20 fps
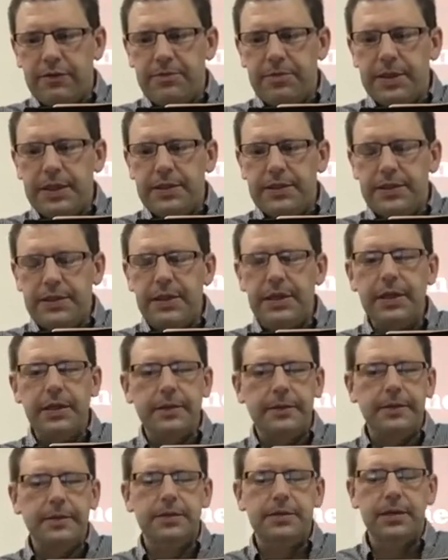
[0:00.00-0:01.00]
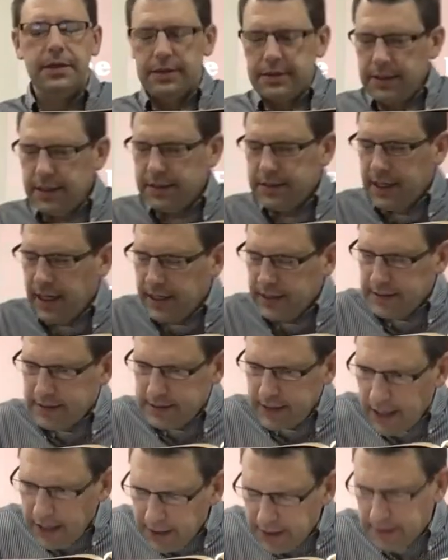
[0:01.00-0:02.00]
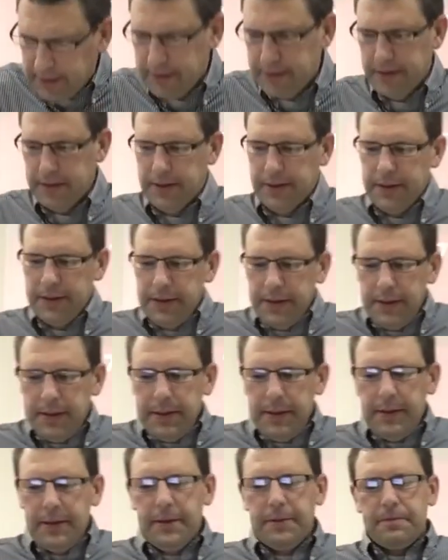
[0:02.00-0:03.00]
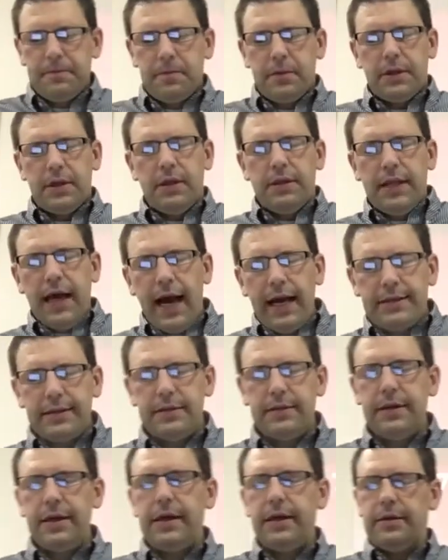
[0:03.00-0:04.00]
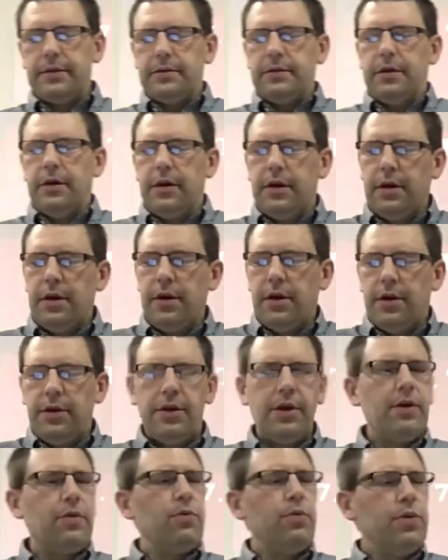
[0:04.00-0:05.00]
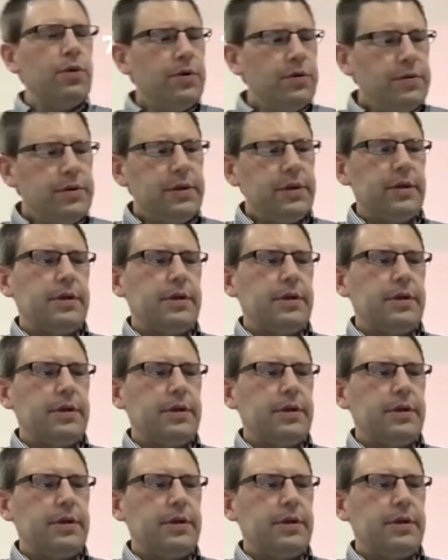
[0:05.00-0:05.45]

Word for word: BC, just as God said. Lastly, their wound,